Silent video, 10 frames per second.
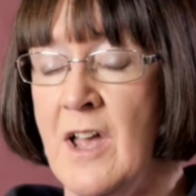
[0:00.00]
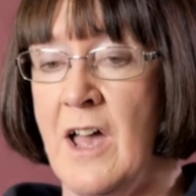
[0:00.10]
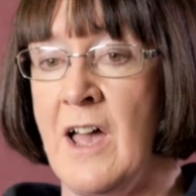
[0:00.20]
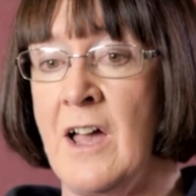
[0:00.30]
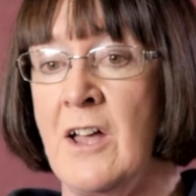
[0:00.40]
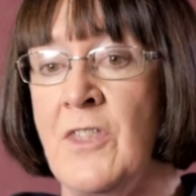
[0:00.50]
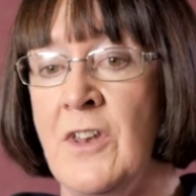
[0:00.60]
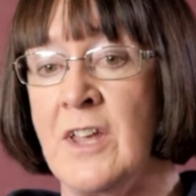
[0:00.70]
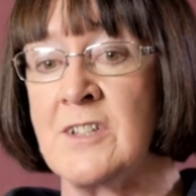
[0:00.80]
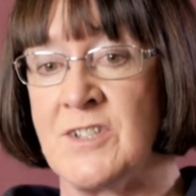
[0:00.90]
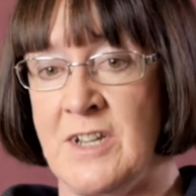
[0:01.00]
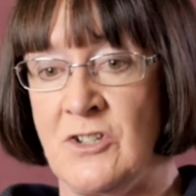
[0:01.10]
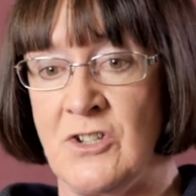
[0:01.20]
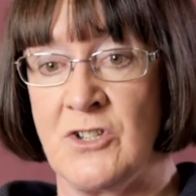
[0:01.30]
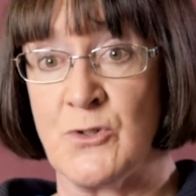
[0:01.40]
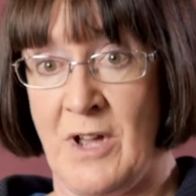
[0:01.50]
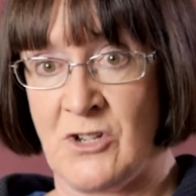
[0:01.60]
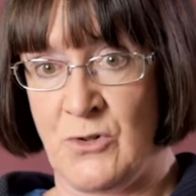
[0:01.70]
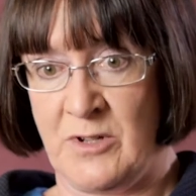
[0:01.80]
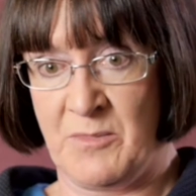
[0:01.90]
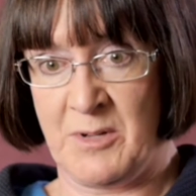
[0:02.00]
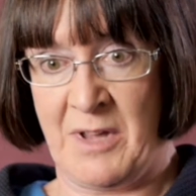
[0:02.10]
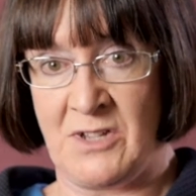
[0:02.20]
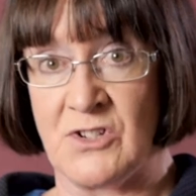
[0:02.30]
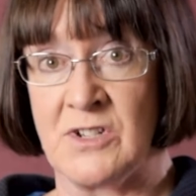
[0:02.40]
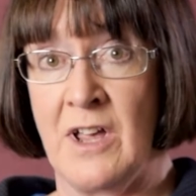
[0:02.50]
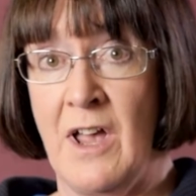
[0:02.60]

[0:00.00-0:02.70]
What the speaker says: the next stage is to actually implement it.